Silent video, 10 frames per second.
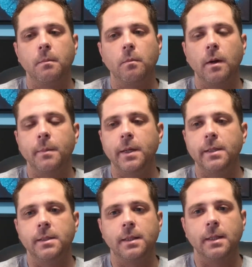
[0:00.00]

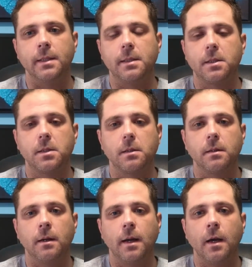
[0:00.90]
remedies that
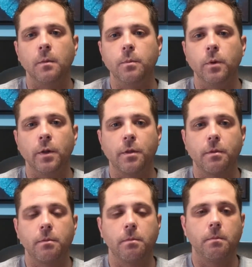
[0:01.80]
help
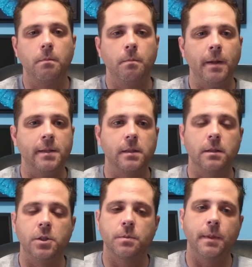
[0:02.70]
with
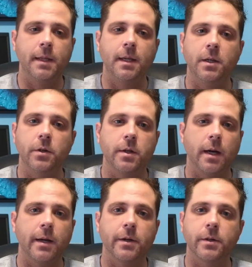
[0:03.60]
basically just making you
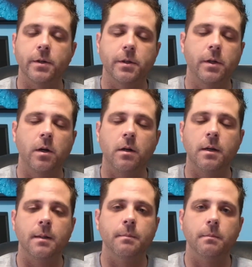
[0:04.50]
tired,
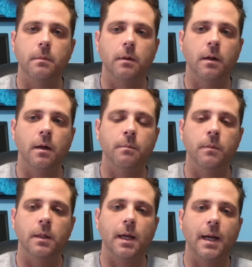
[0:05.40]
calm,
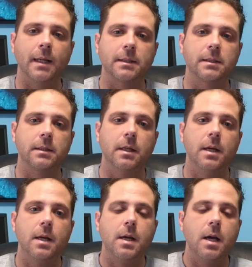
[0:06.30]
relaxed.
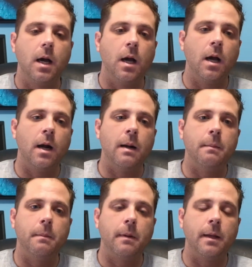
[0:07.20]

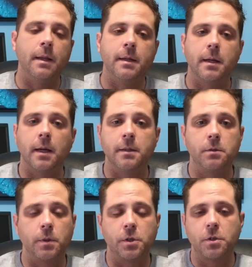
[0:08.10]
And I
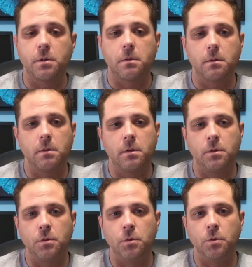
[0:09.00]
switched
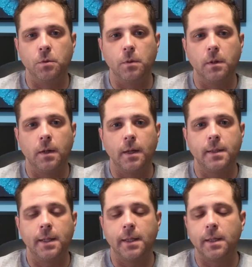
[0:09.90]
to
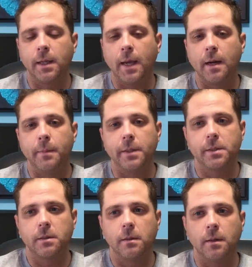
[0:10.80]
taking
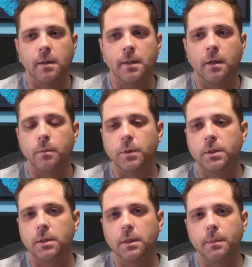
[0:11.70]
cannabis to help with
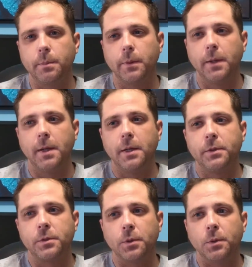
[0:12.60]
sleep.
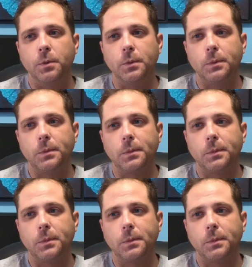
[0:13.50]
So